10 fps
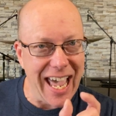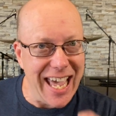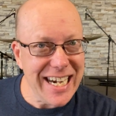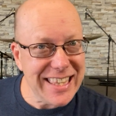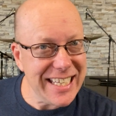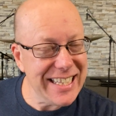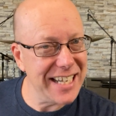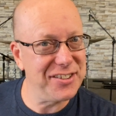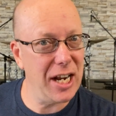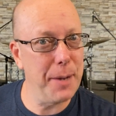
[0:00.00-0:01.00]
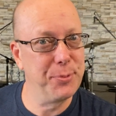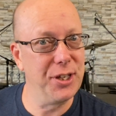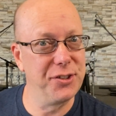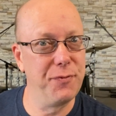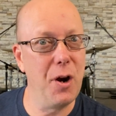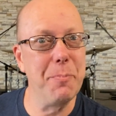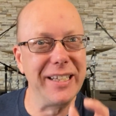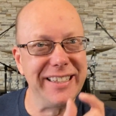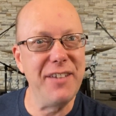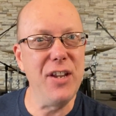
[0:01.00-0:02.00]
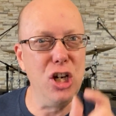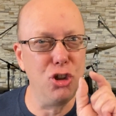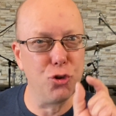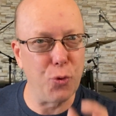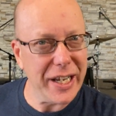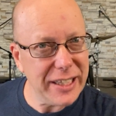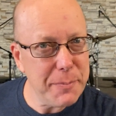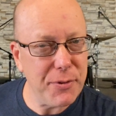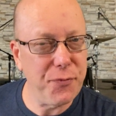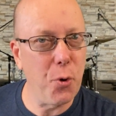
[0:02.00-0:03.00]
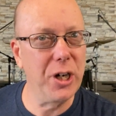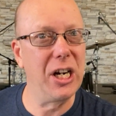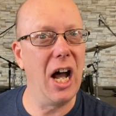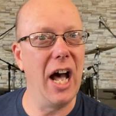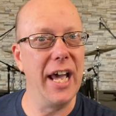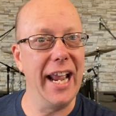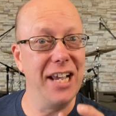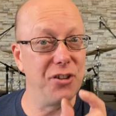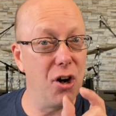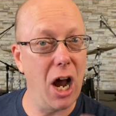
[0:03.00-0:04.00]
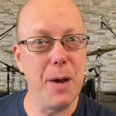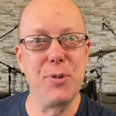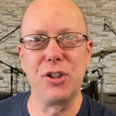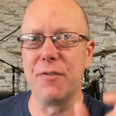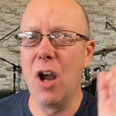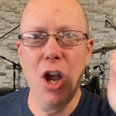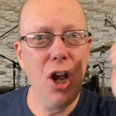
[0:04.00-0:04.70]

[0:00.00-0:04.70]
Anything that stops us from living greatly before God as our object of